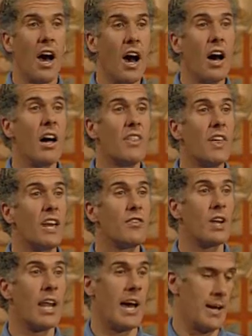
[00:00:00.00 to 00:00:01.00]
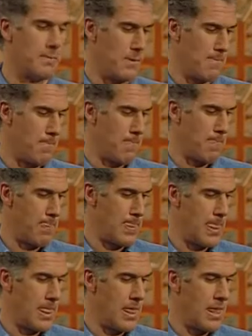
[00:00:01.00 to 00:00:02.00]
Are They Reliable?
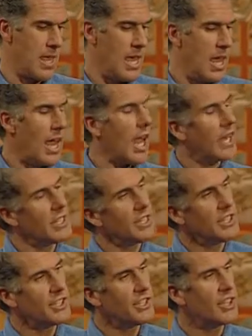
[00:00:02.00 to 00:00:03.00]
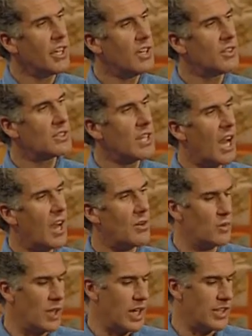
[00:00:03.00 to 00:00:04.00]
And he shows how
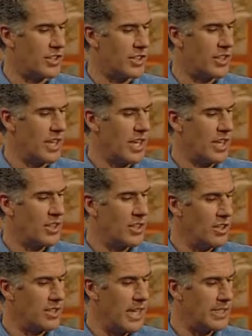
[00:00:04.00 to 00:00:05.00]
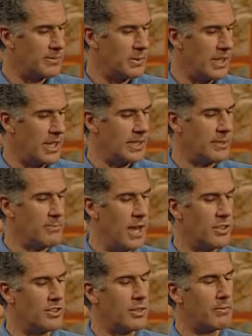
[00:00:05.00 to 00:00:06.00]
rich the New Testament is in
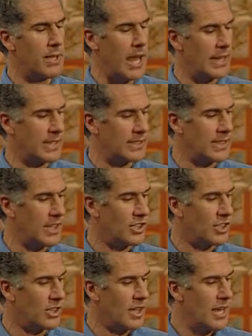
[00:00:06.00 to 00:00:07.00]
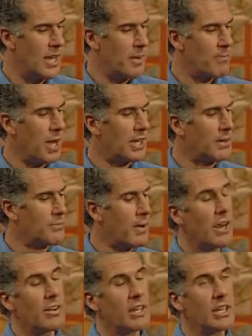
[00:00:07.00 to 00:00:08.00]
manuscript attestation by
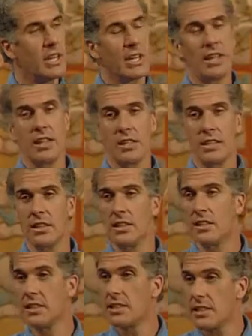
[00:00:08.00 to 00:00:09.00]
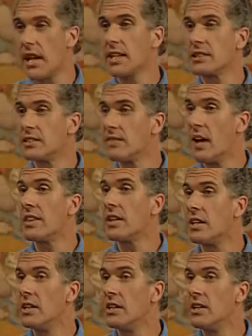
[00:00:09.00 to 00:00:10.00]
comparing the texts of
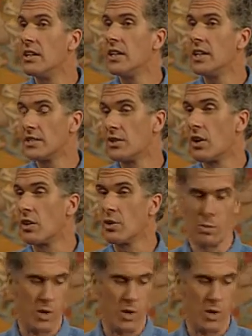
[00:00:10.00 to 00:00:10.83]
other historical